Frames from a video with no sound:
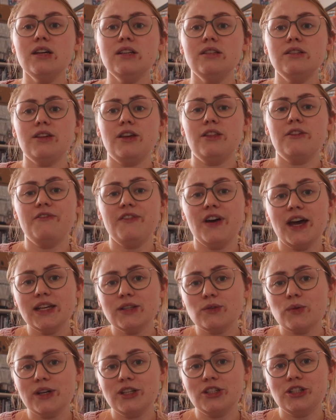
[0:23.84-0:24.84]
So the
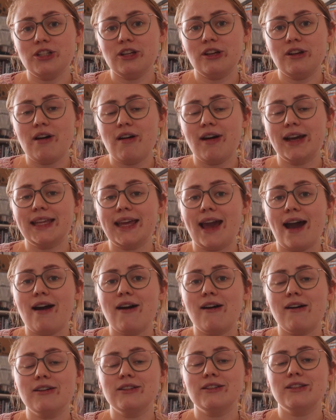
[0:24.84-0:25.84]
first question I get
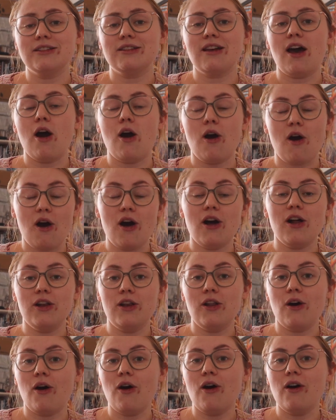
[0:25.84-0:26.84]
asked a
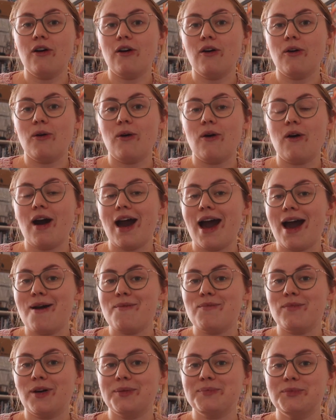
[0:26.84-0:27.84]
lot, or
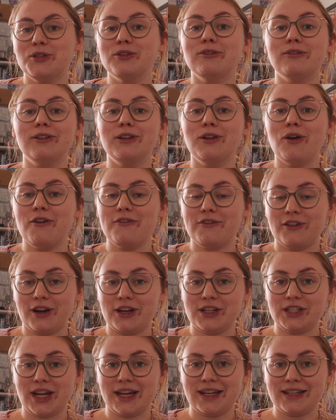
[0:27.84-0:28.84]
I'm sure a lot of
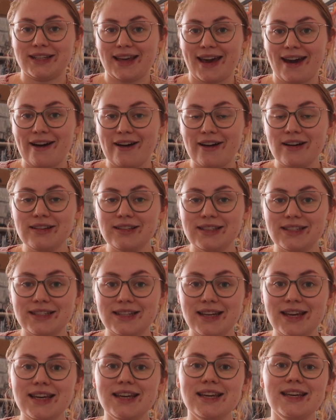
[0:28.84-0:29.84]
crocheters get asked,
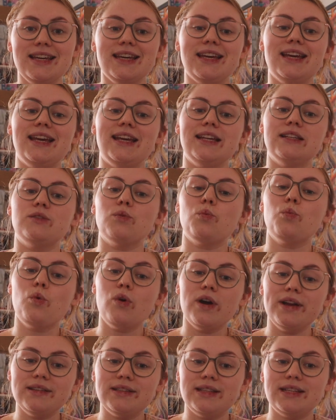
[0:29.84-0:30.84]
is
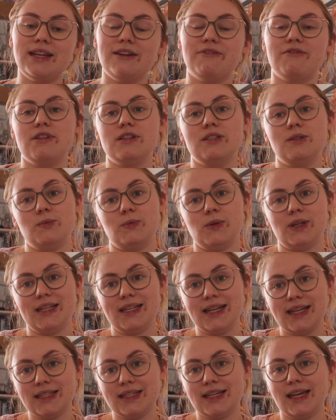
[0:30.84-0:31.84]
what is the difference between
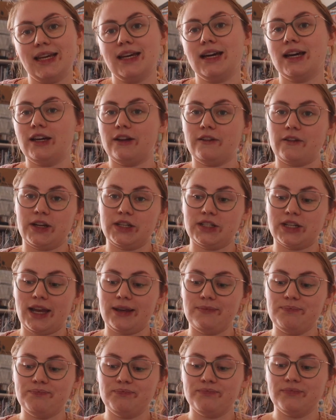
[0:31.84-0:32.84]
knitting and
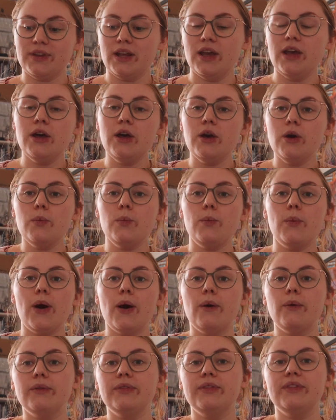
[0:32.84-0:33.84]
crochet?
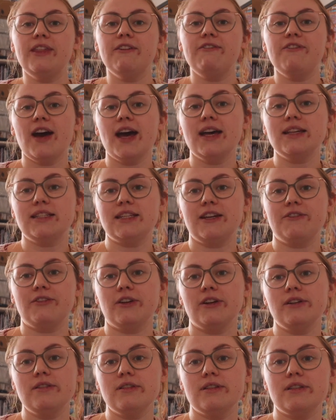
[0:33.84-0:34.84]
Well, the first
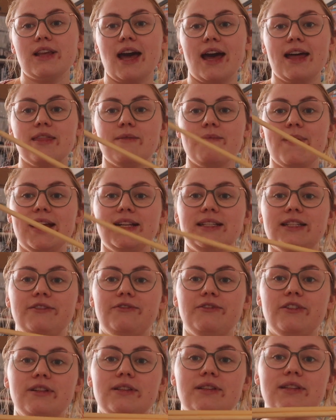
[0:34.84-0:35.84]
difference and the main
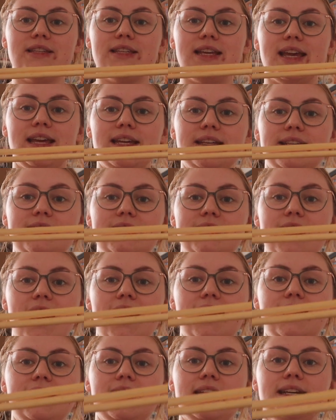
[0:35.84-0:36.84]
difference is
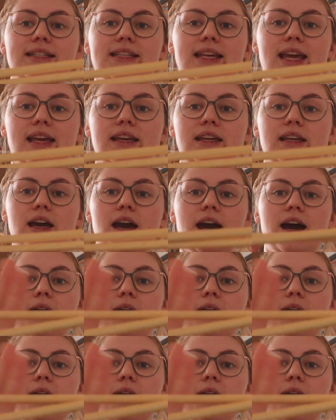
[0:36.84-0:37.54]
that knitting